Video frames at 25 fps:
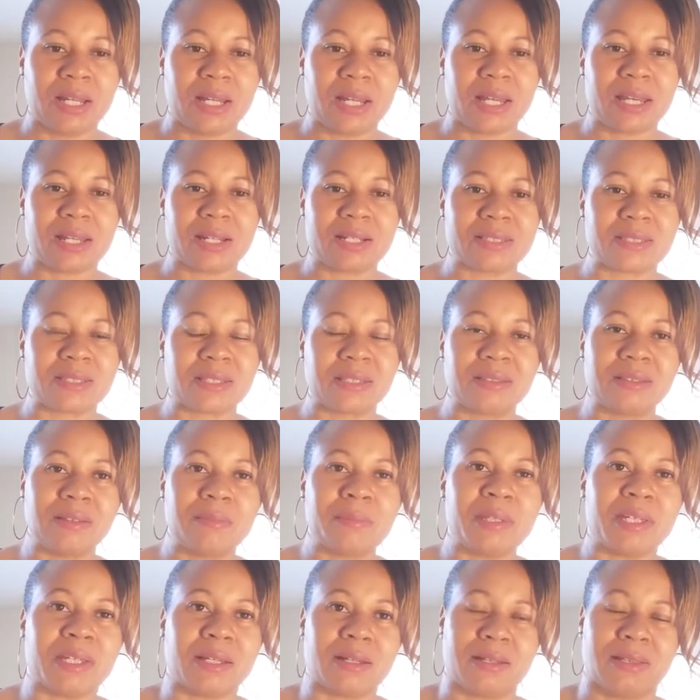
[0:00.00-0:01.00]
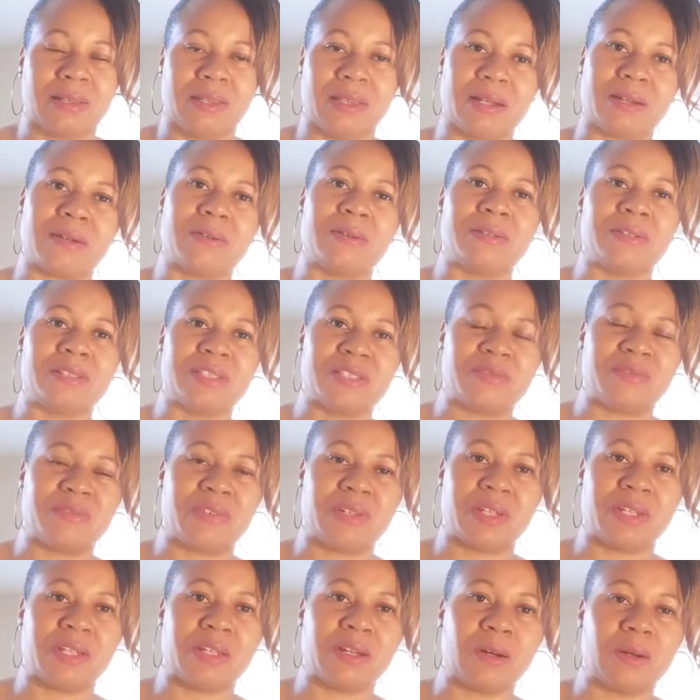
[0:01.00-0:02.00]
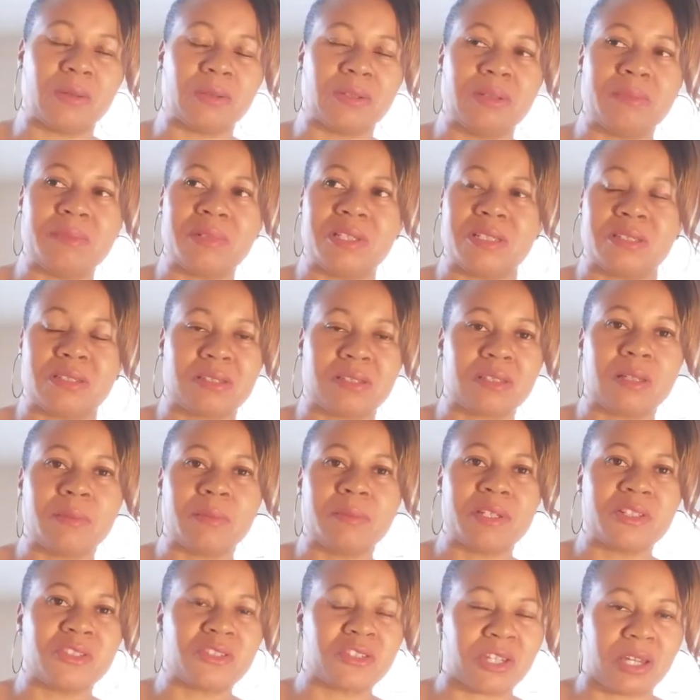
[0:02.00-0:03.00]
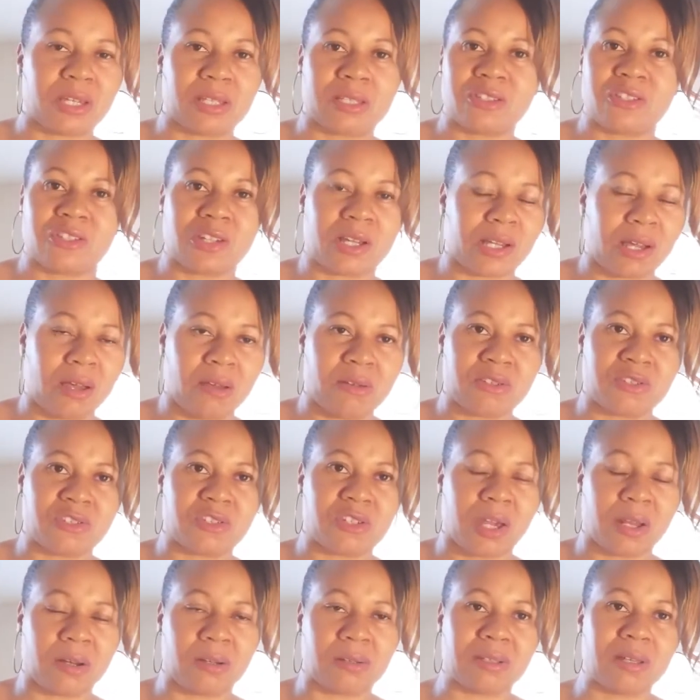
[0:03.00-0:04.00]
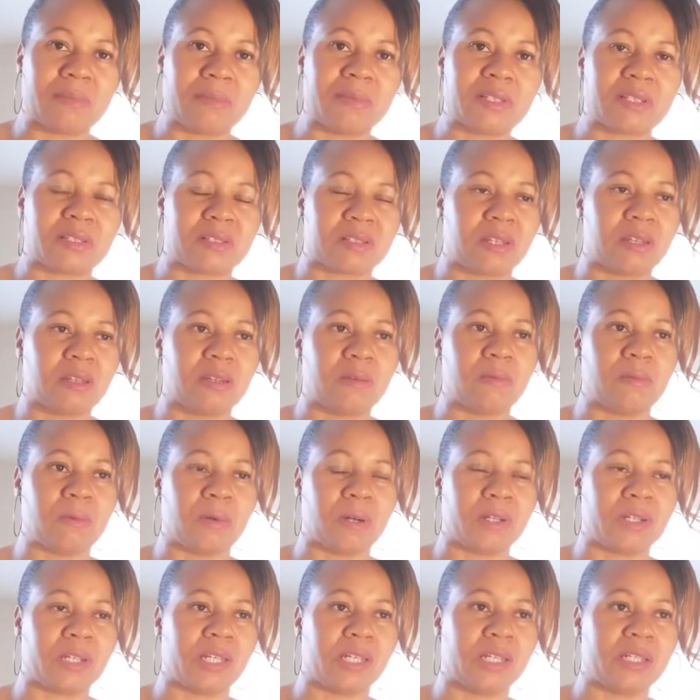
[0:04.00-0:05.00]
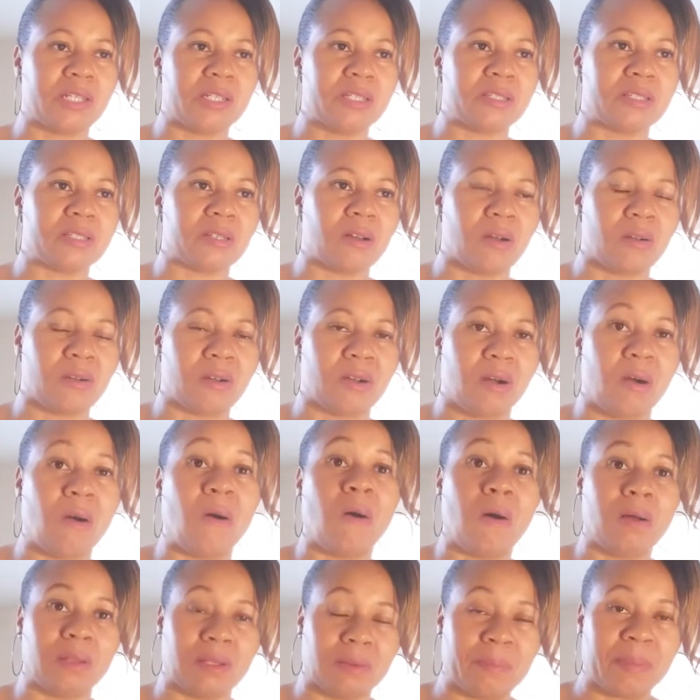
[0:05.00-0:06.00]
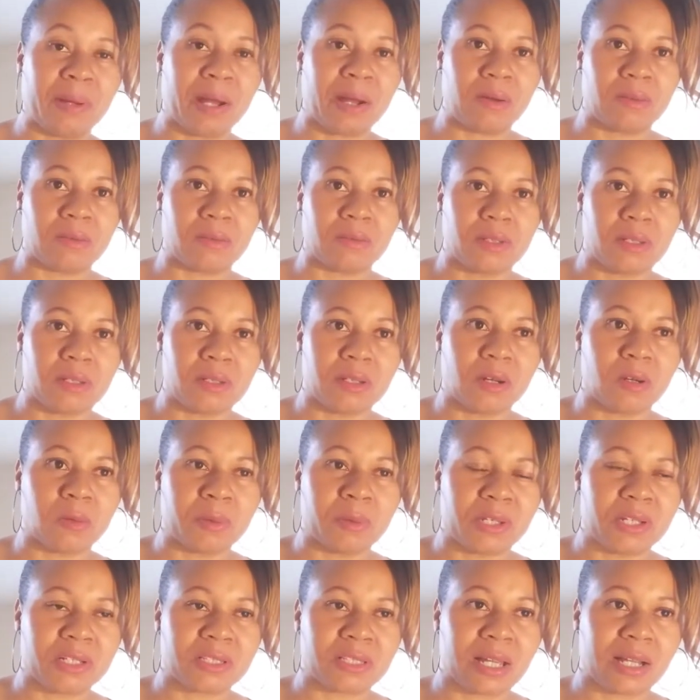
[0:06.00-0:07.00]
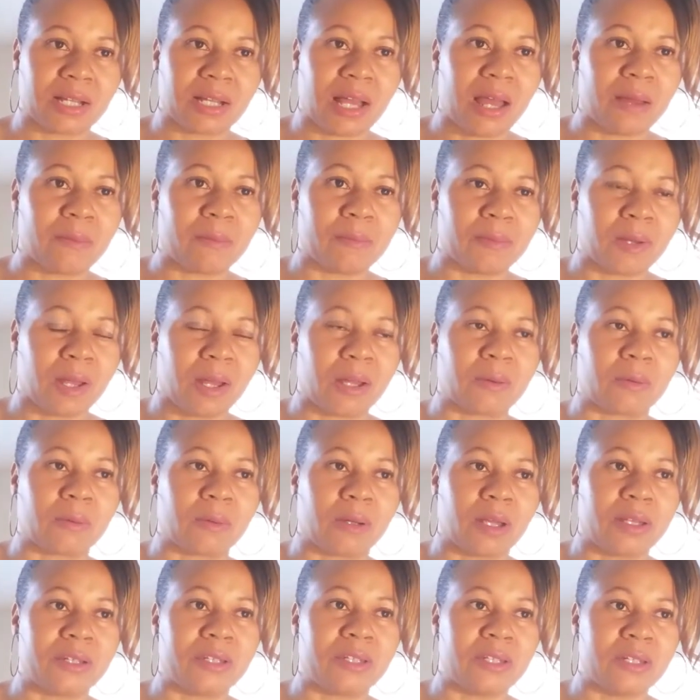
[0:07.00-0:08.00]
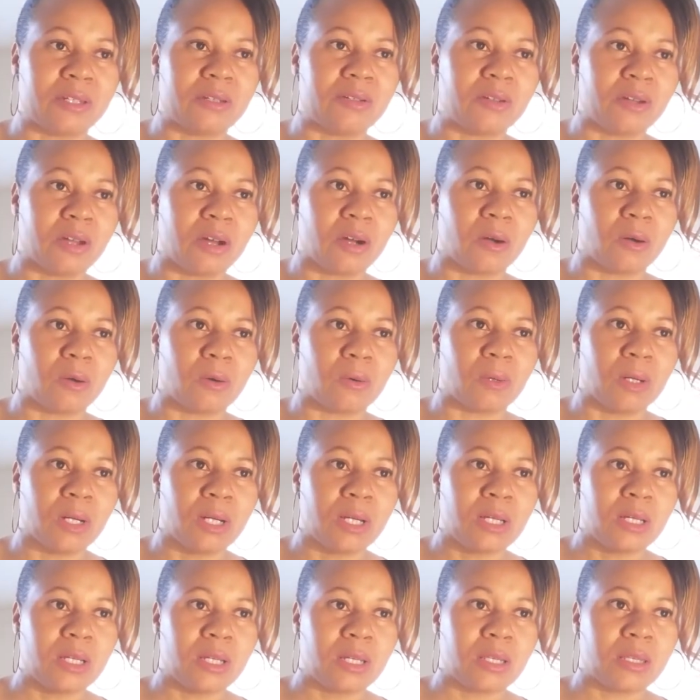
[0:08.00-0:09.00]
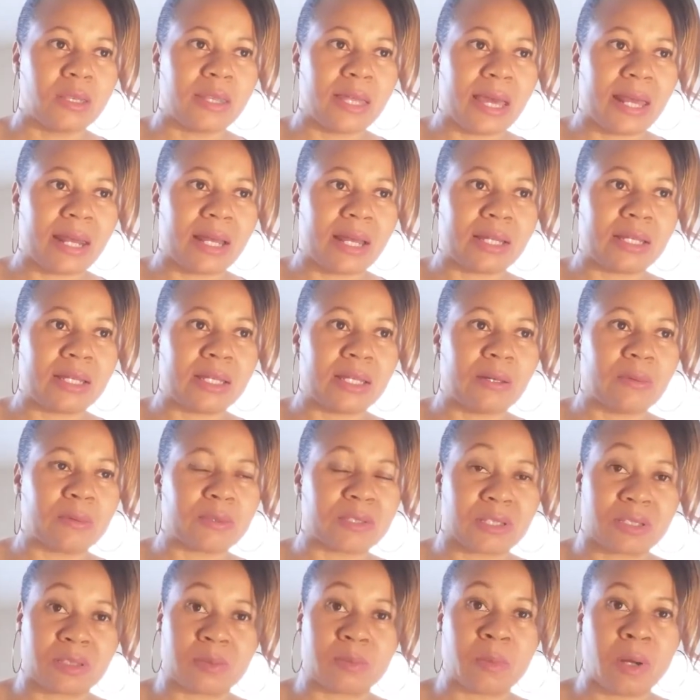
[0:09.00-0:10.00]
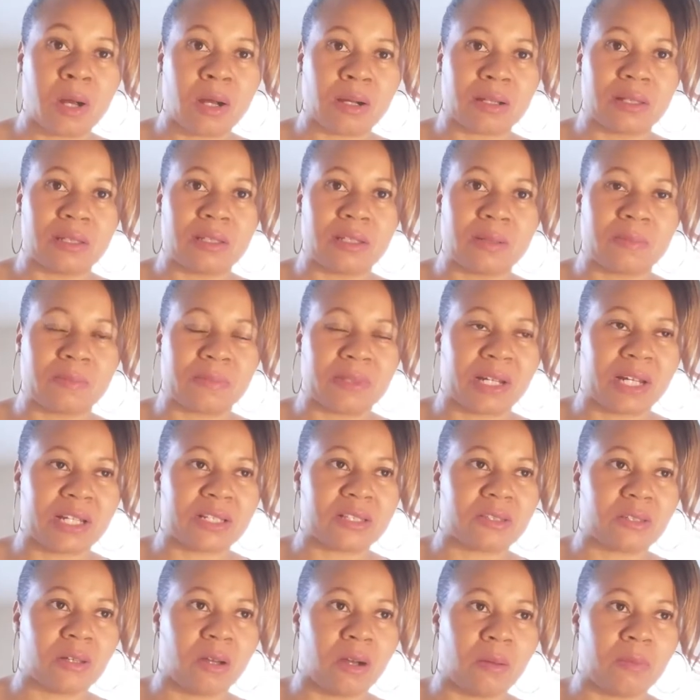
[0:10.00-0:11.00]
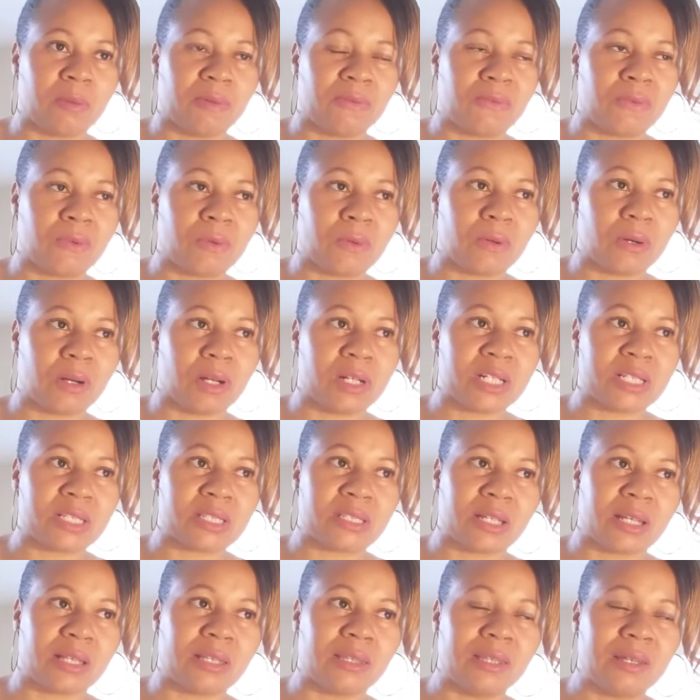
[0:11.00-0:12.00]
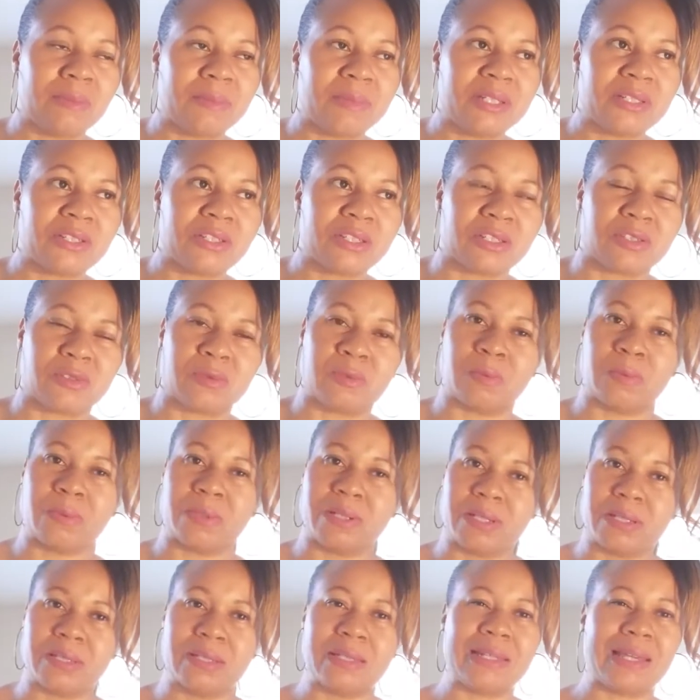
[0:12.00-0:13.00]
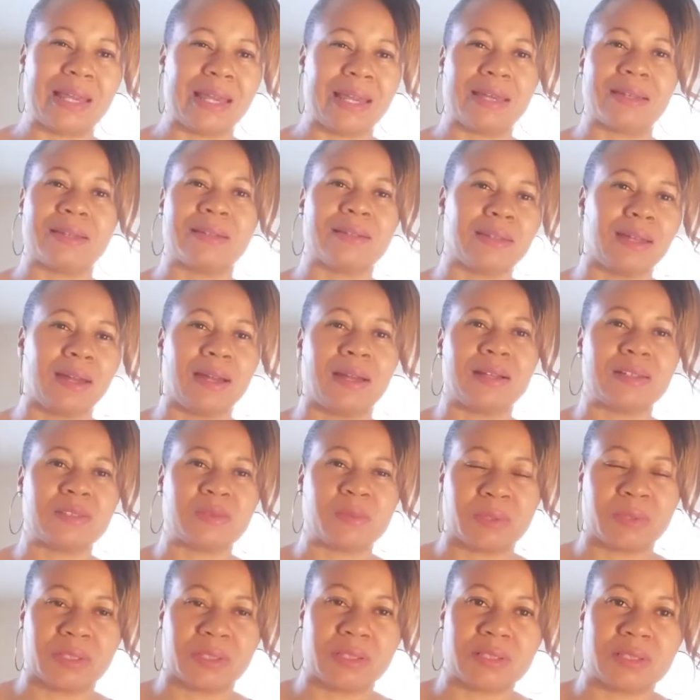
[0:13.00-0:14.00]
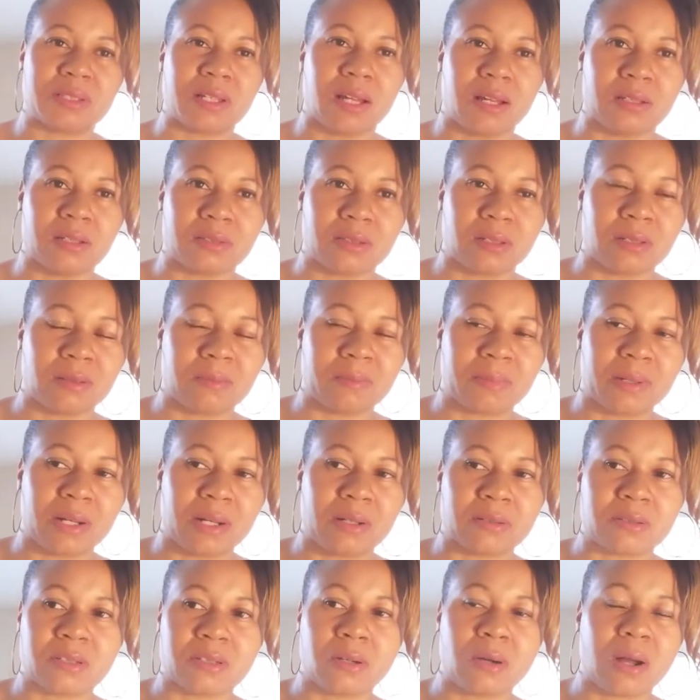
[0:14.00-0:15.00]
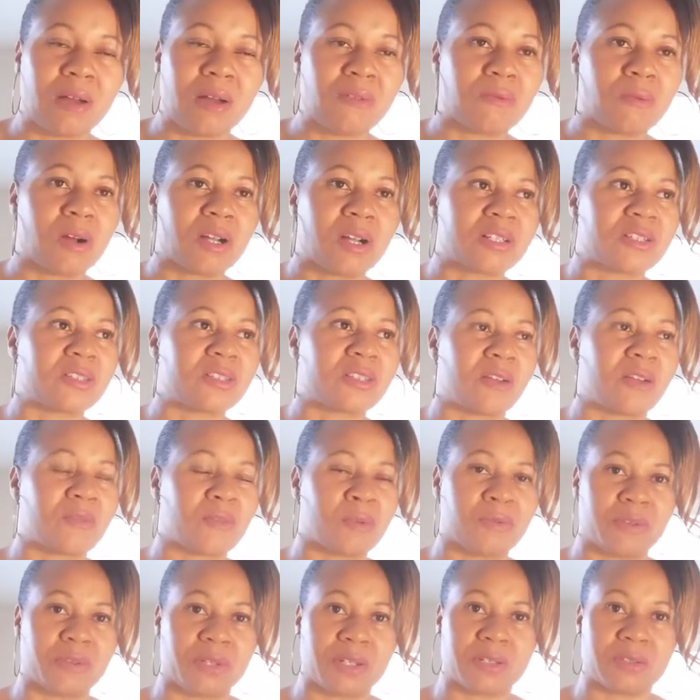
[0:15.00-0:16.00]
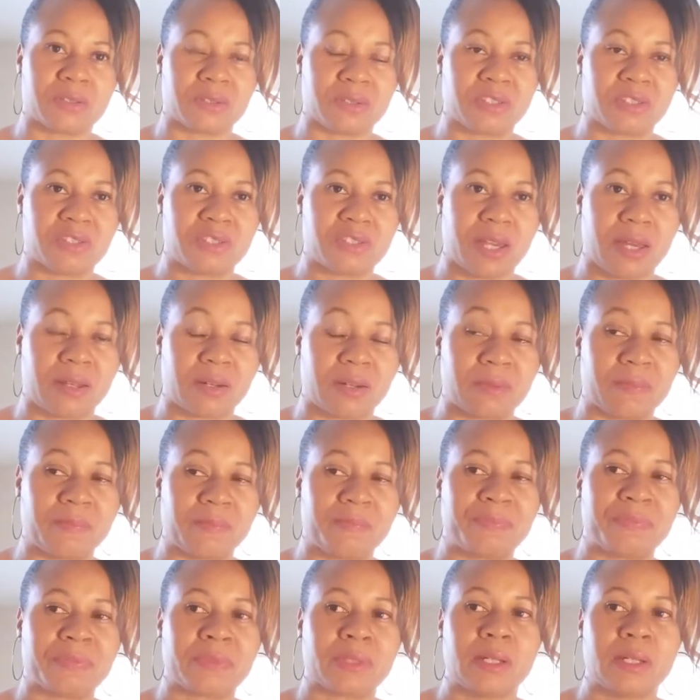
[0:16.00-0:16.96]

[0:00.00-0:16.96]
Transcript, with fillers: And I said, let me click on this video. Let me let me check check out his channel. Let me see what he's all about, you know, because I I I, I did know that it was a small clip that I saw before, and I said, let me just really analyze what this guy is all about. So I've watched several videos on his channel.